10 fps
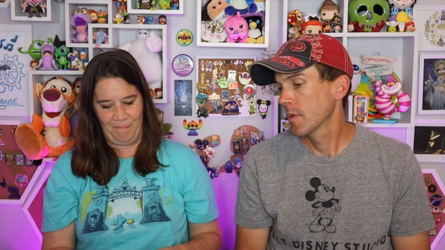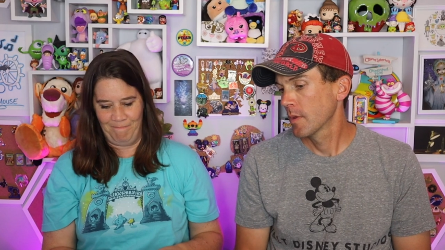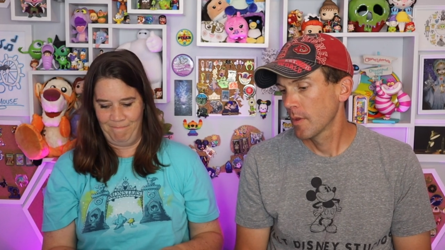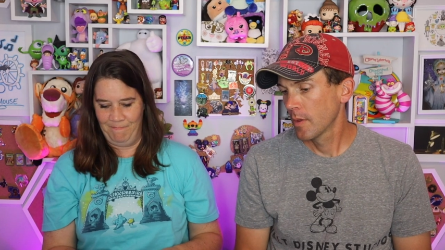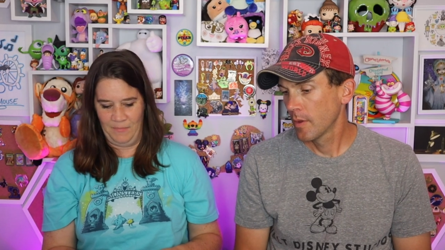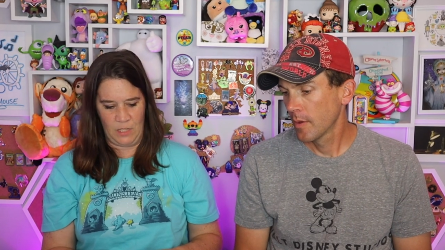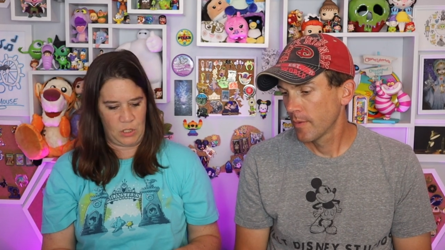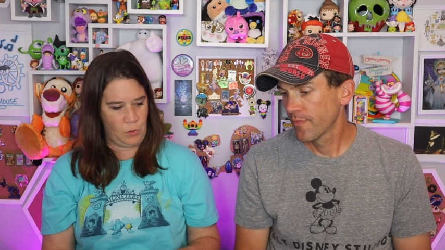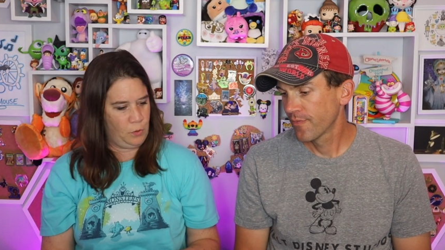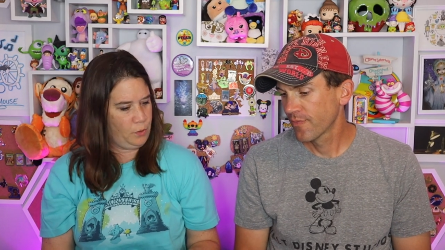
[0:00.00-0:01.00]
Speaker 1: Mm,
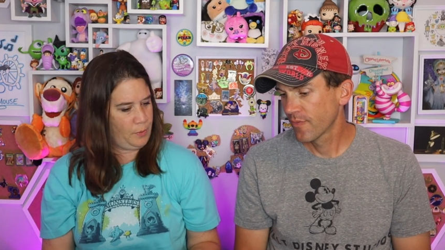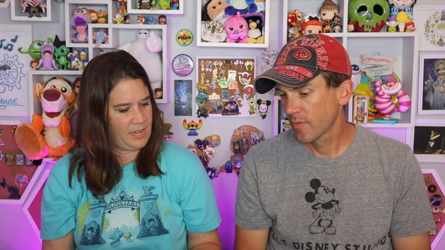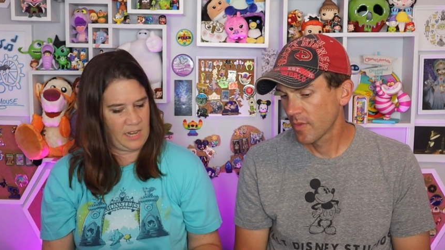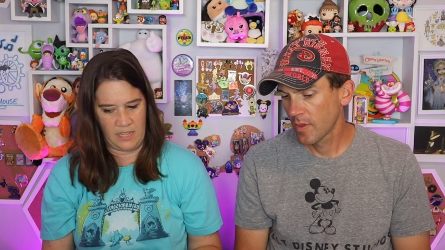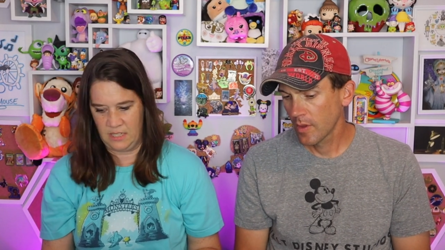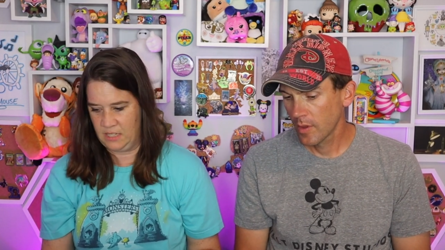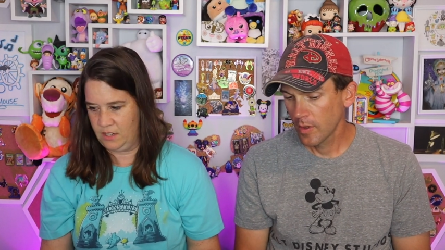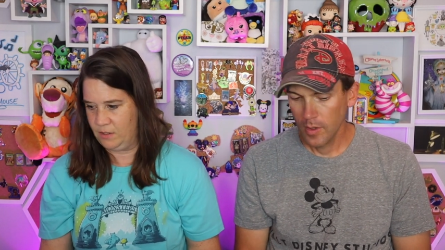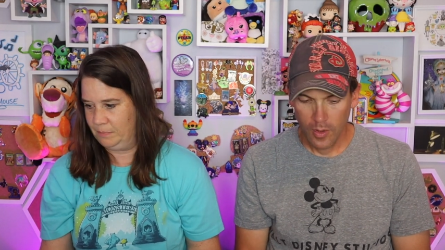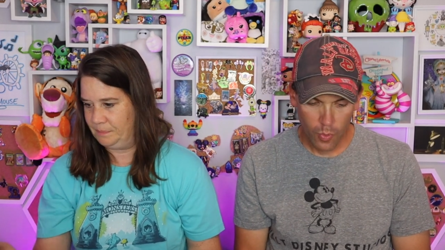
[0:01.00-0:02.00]
so who do we need
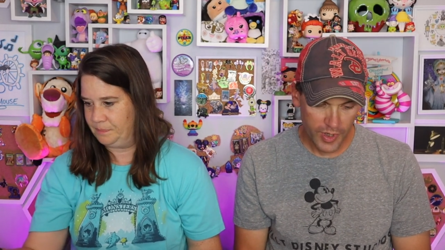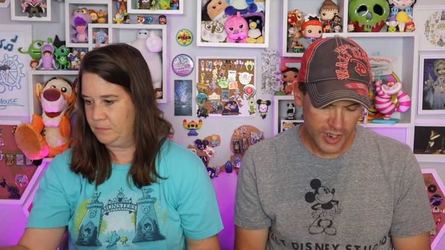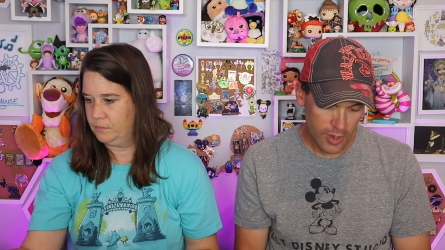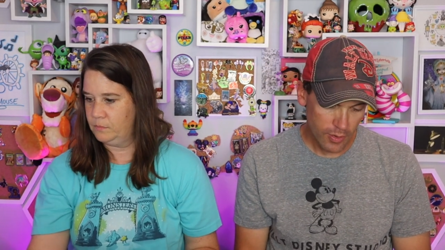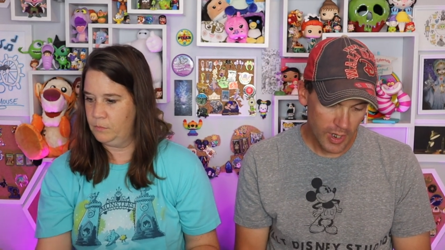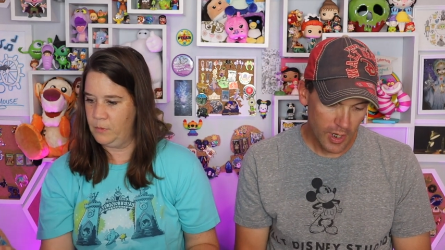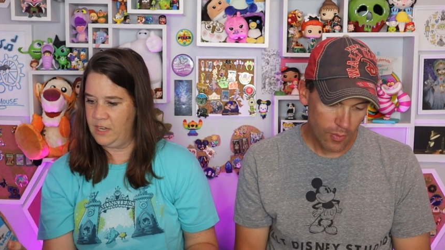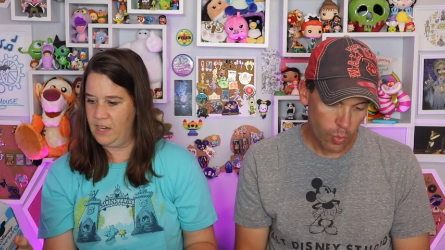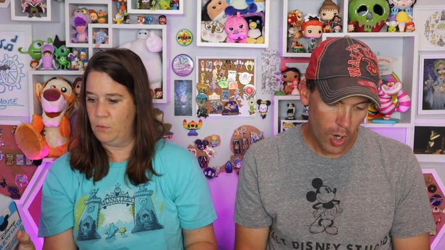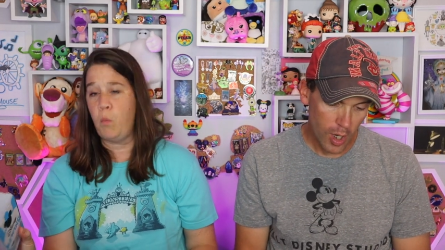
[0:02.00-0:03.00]
still?
Speaker 2: We still need, we
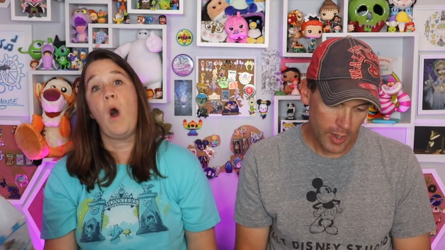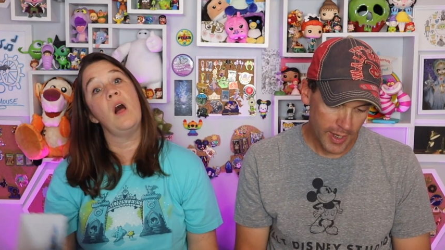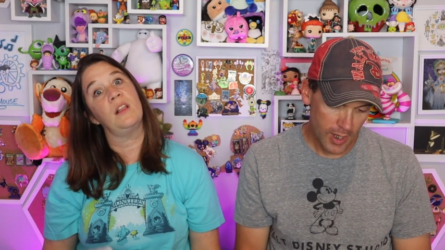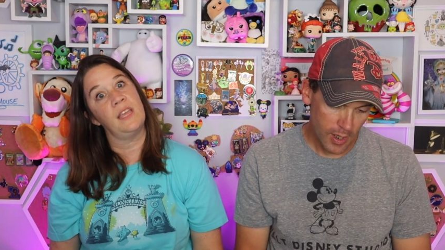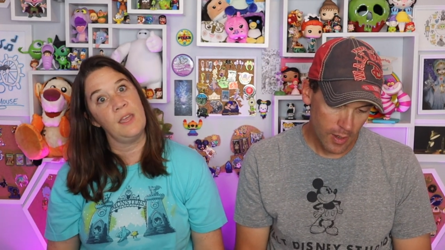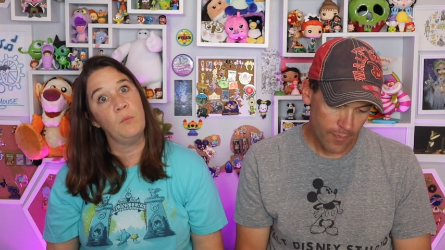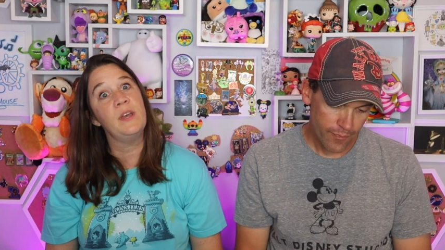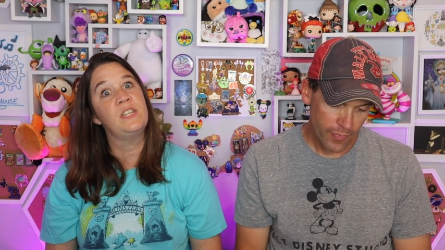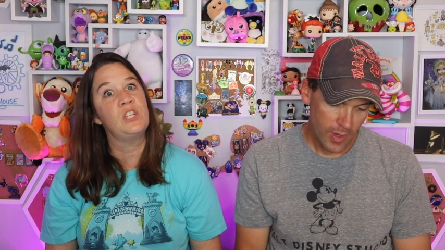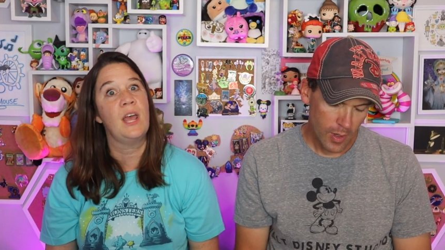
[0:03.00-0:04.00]
need WALL-E.
Speaker 1: WALL-E.
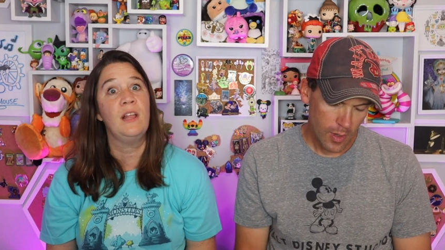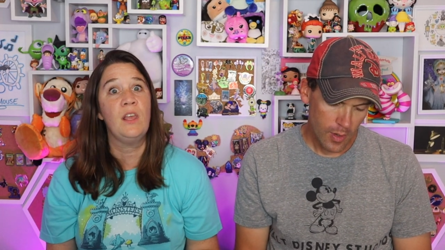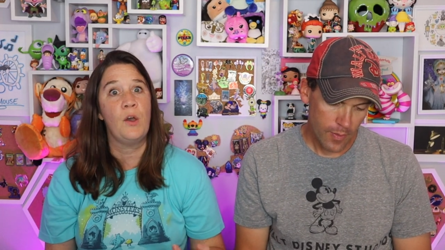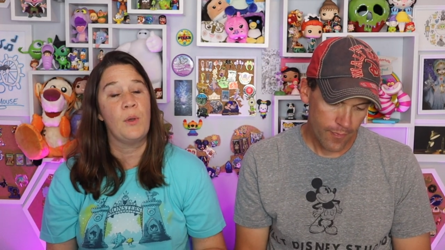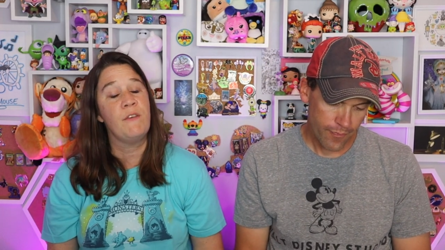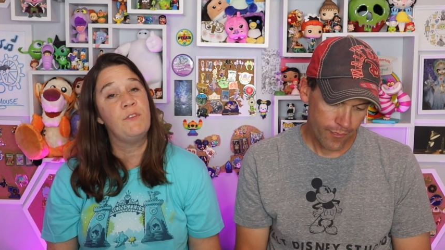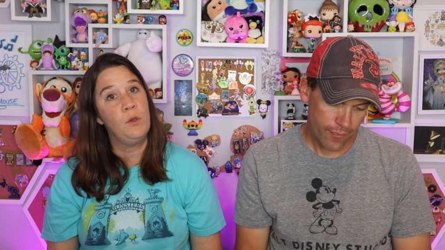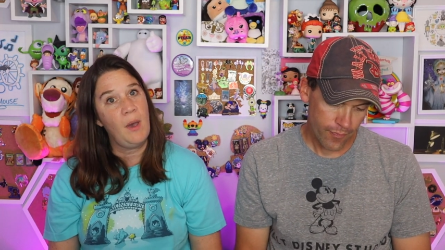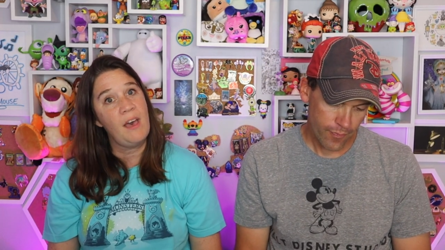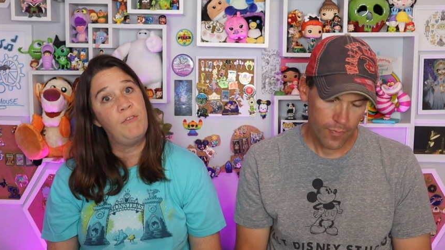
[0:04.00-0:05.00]
Which, hello, if
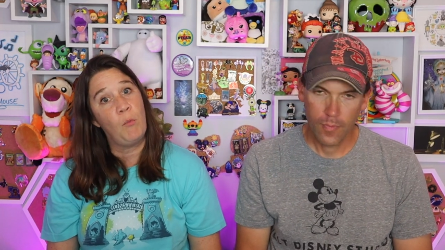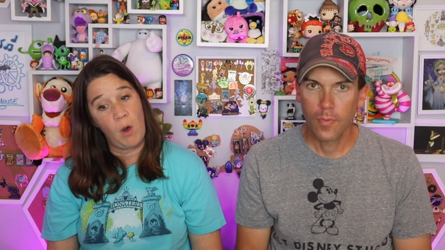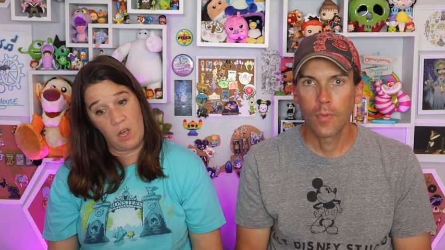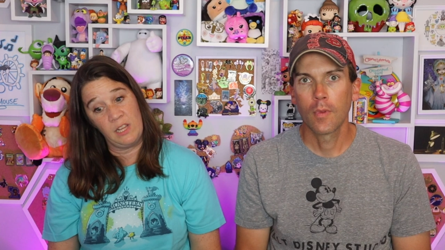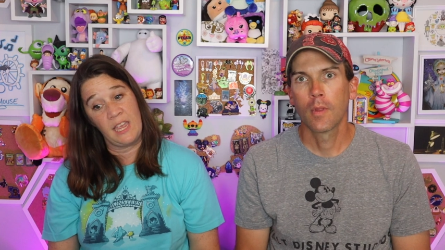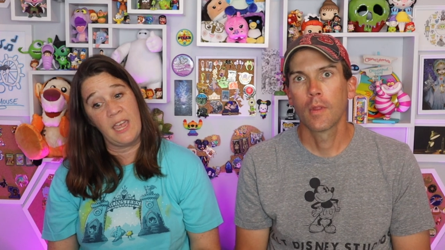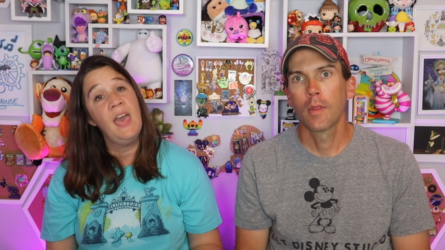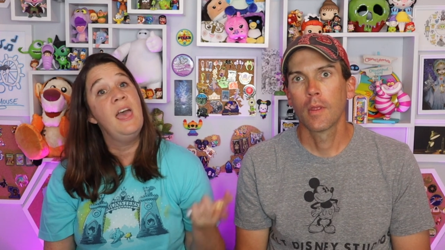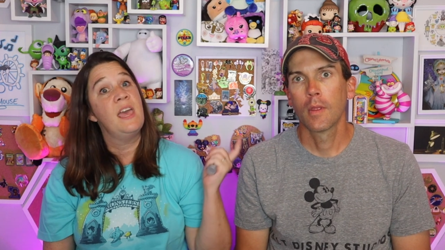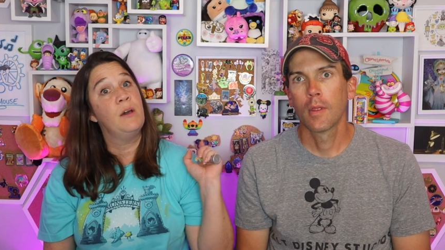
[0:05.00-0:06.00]
you have a WALL-E
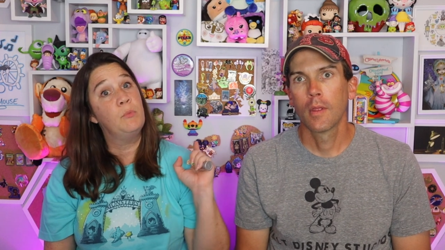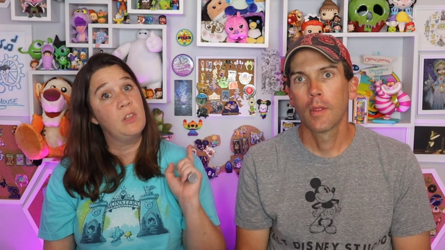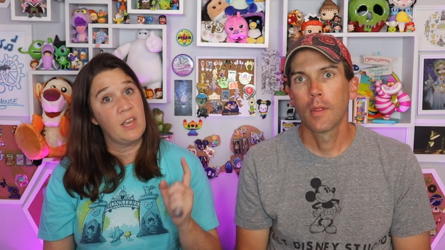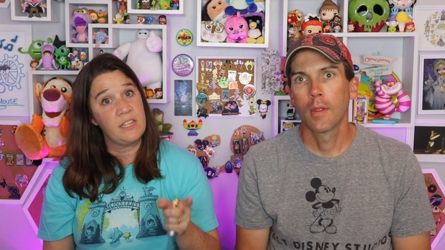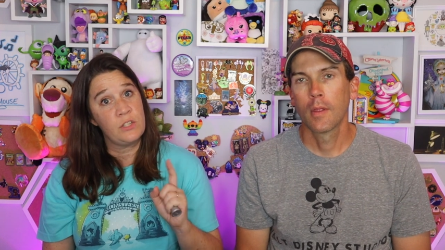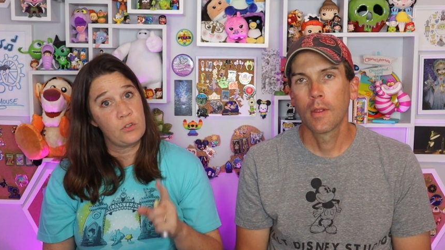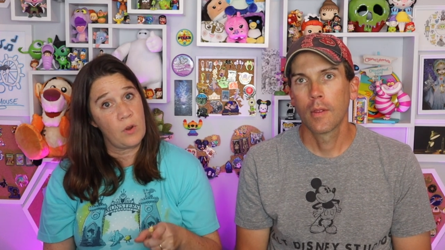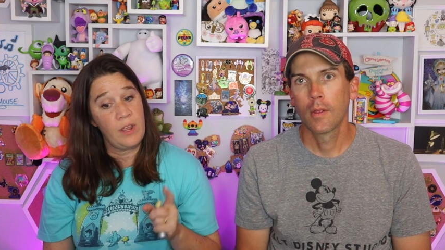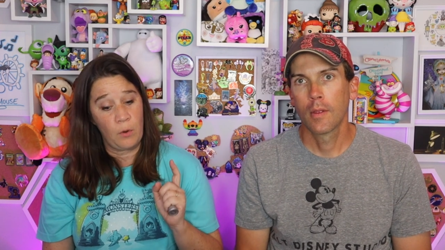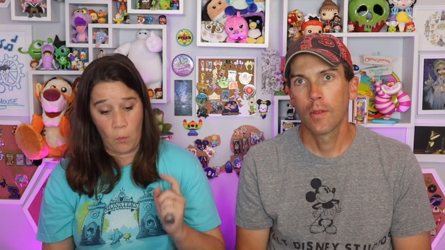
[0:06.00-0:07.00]
and would like to
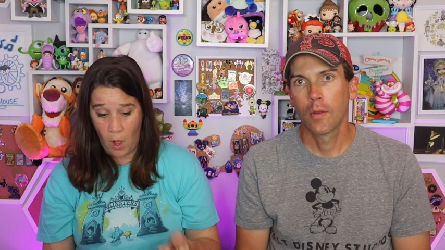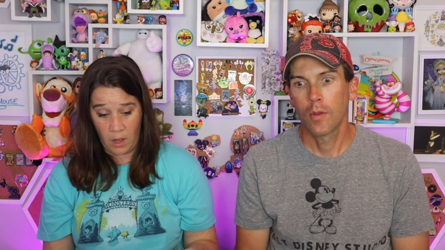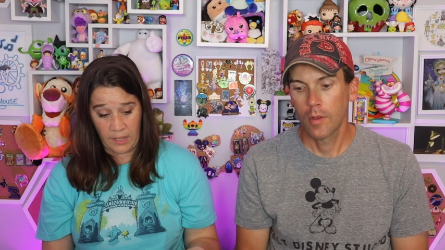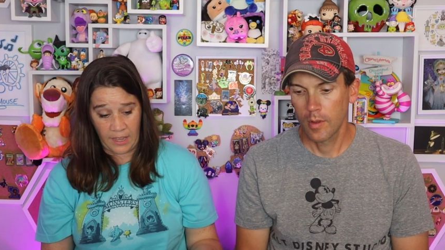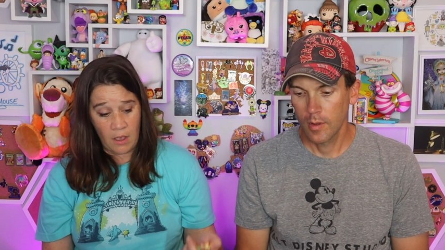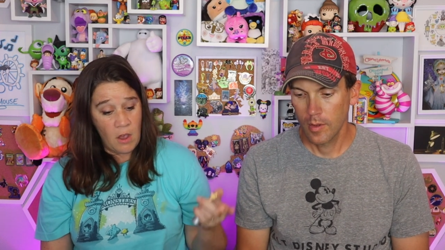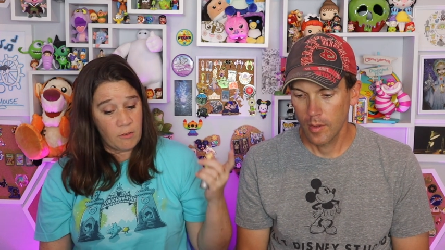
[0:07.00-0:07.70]
trade a WALL-E